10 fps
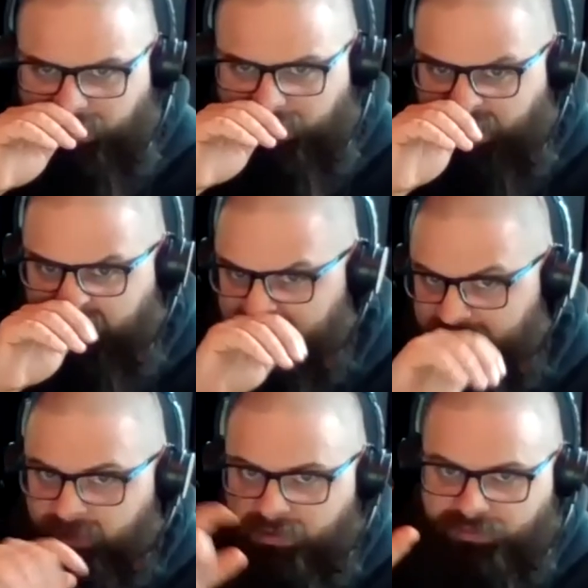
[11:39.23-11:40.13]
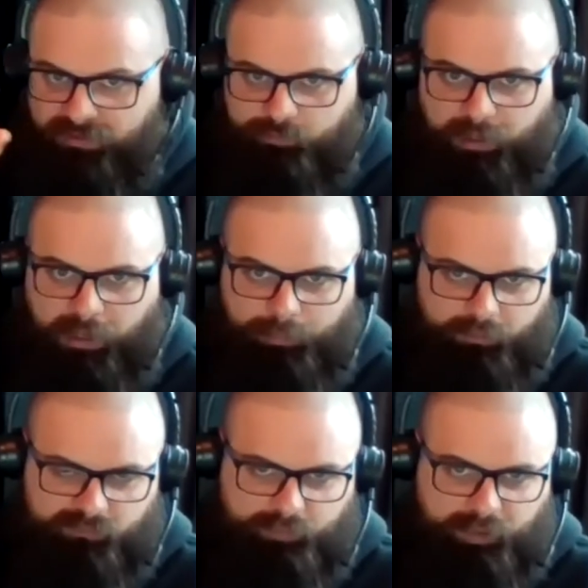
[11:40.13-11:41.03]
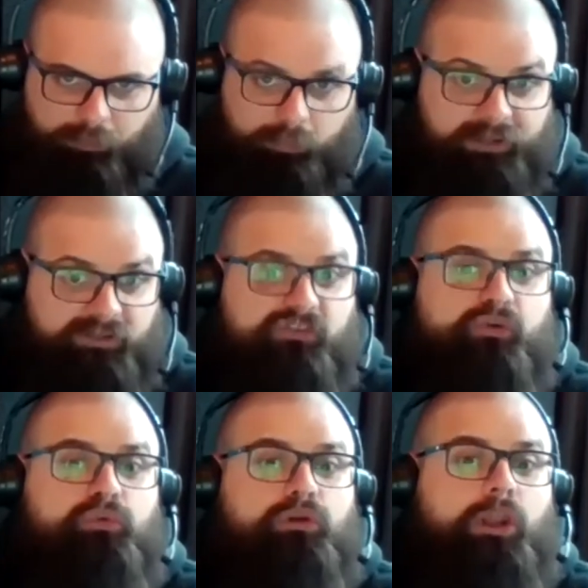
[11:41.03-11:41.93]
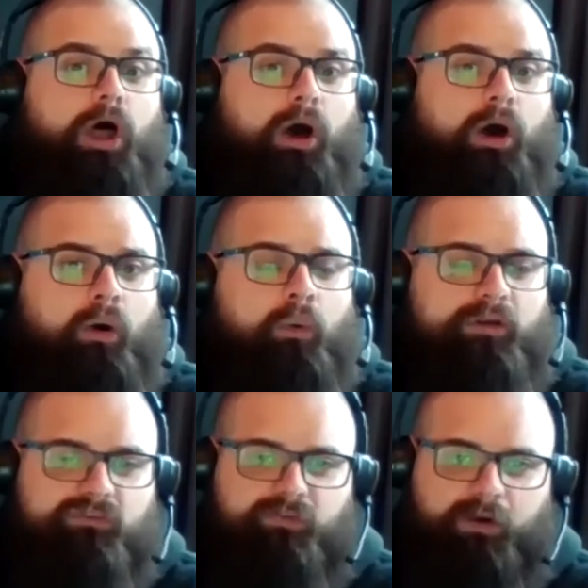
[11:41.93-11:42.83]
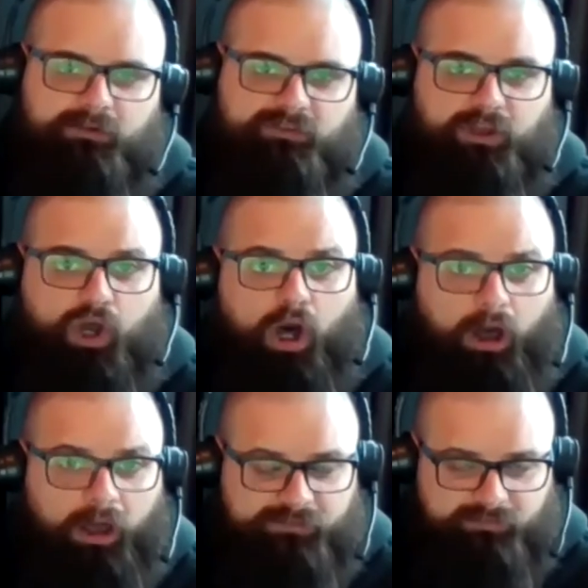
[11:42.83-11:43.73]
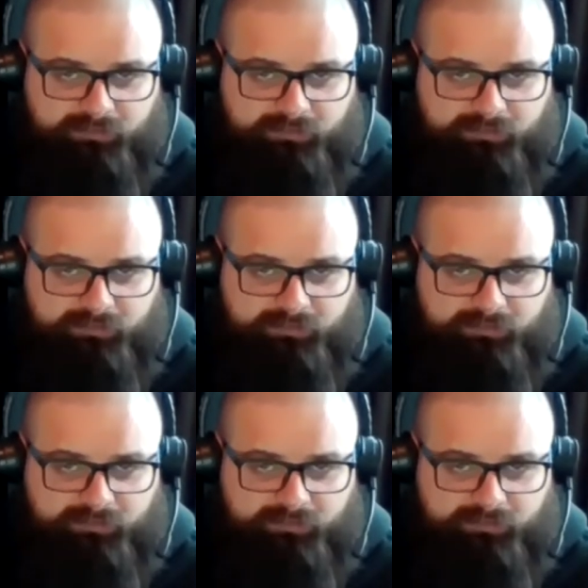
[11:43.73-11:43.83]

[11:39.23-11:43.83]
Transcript: And this property was probably too low as far as the cost